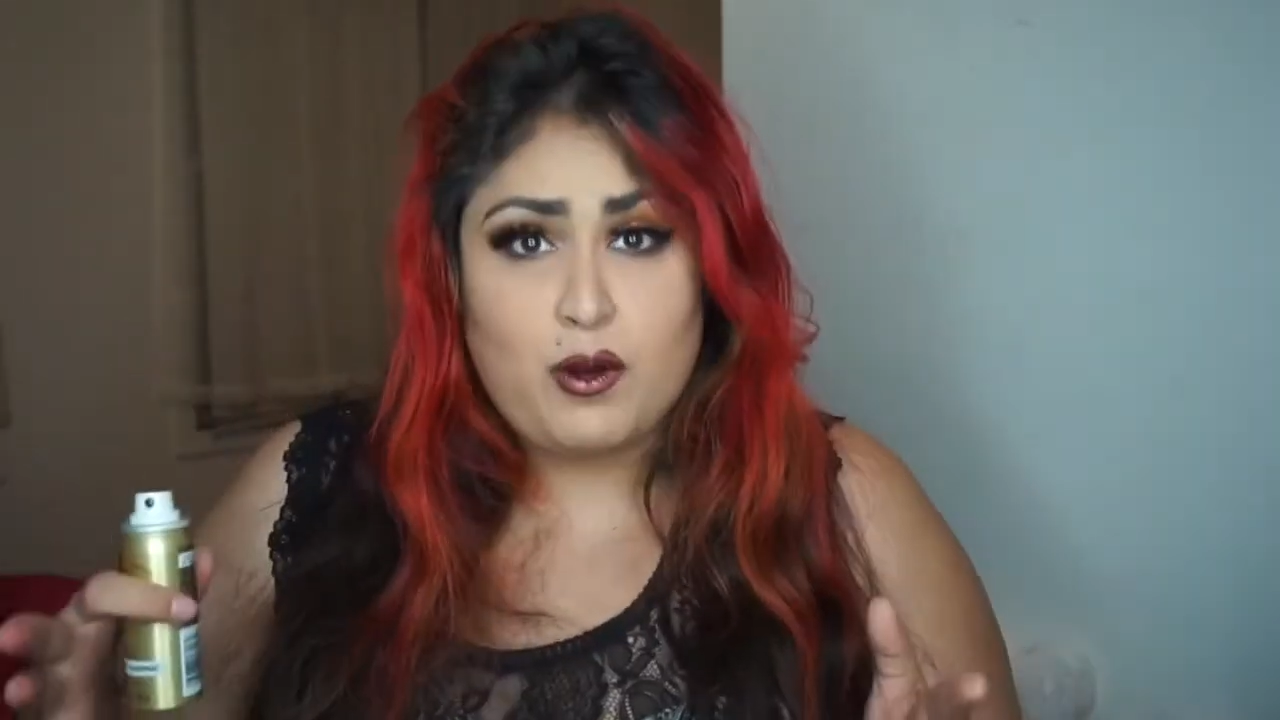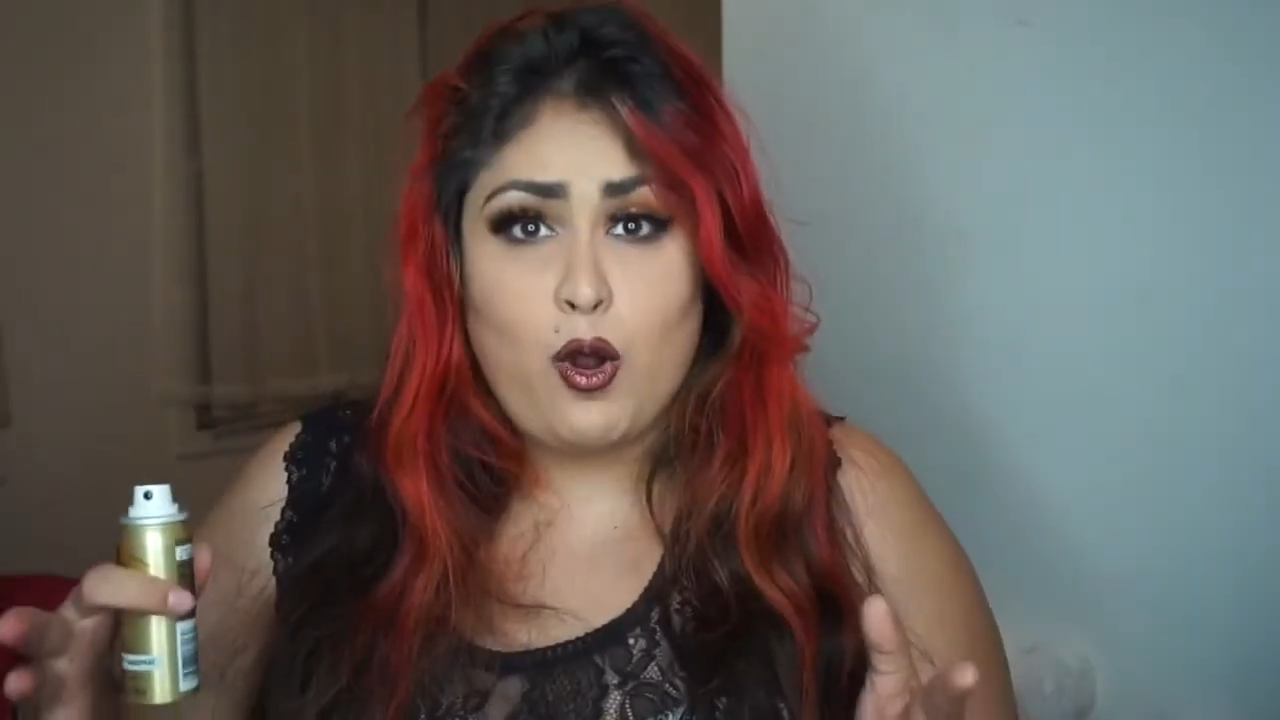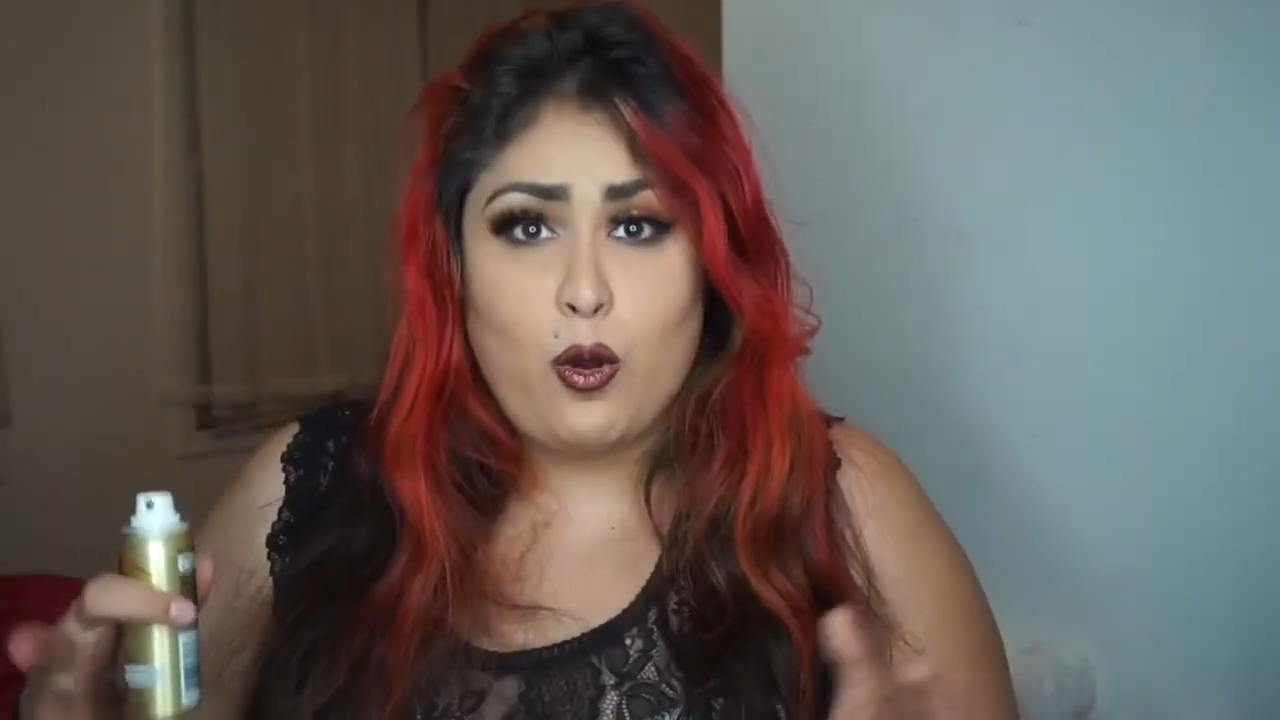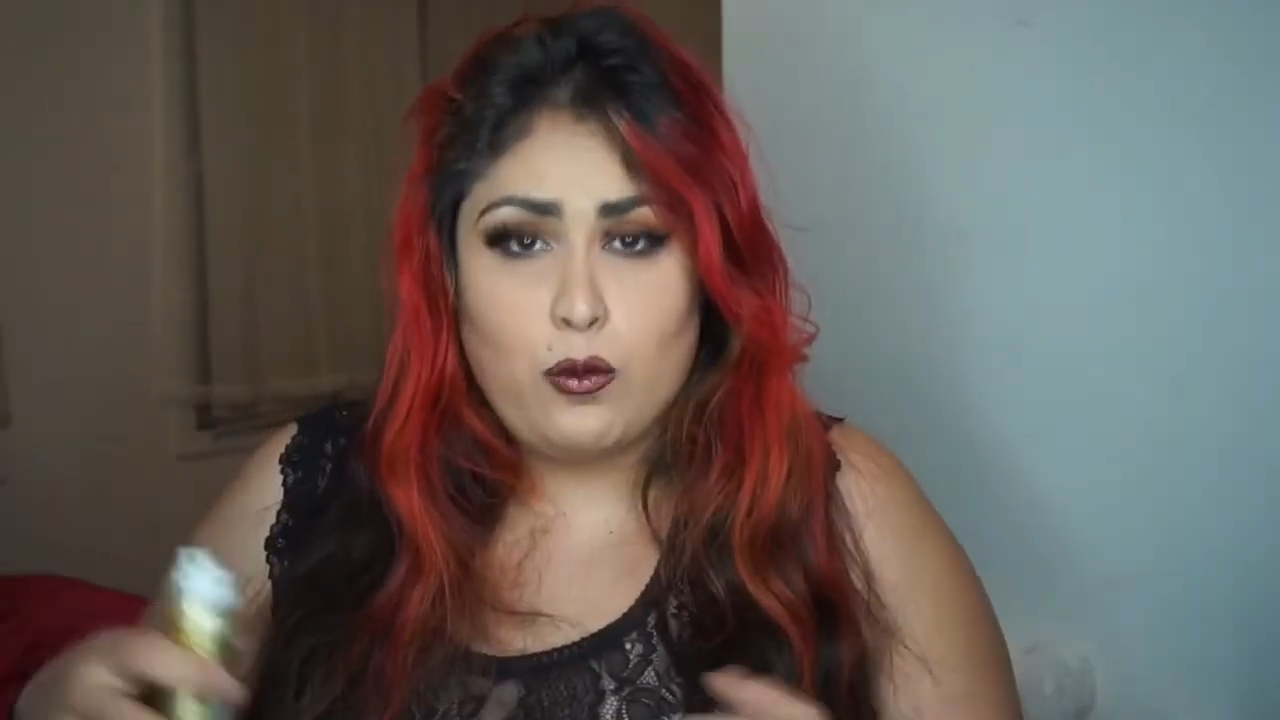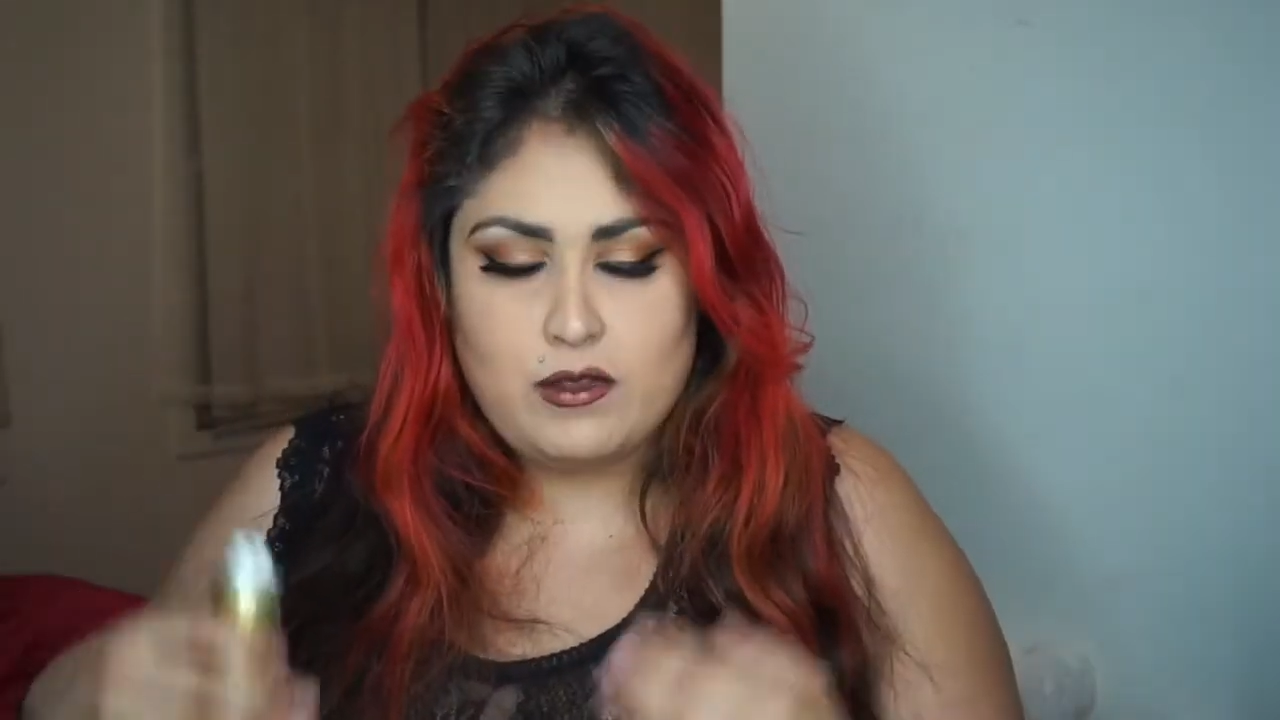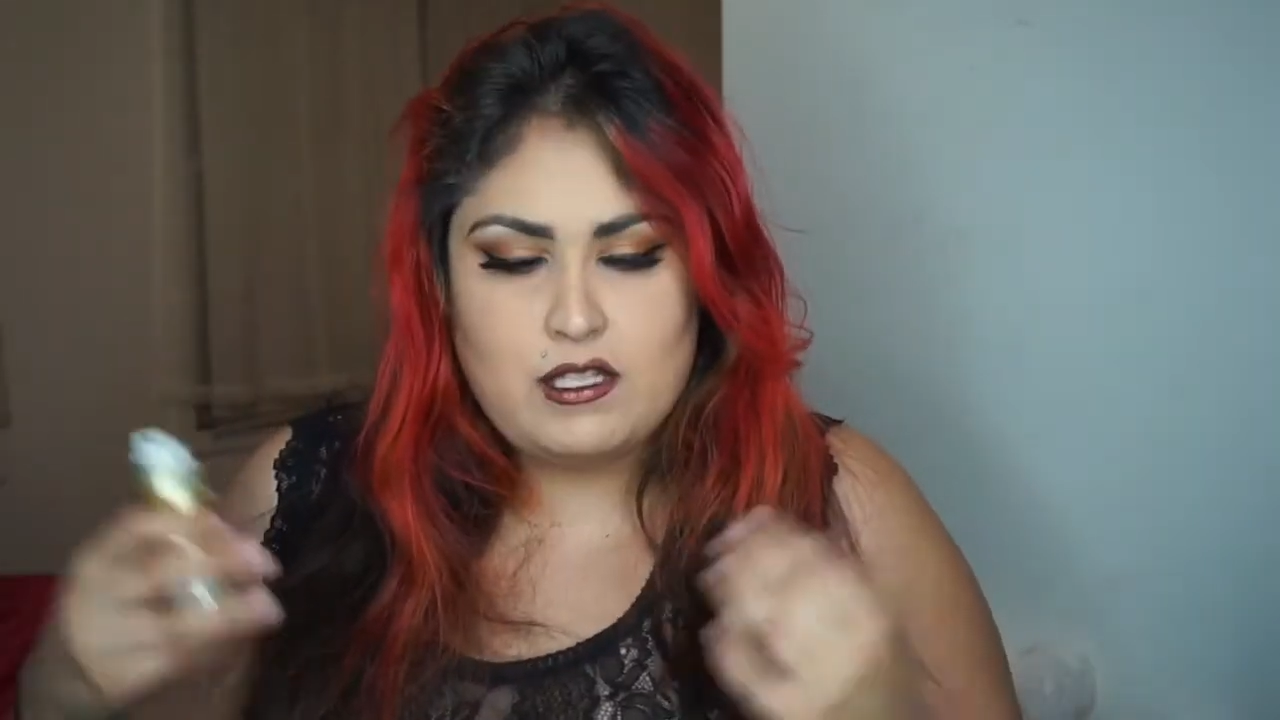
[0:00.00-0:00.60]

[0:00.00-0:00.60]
hold.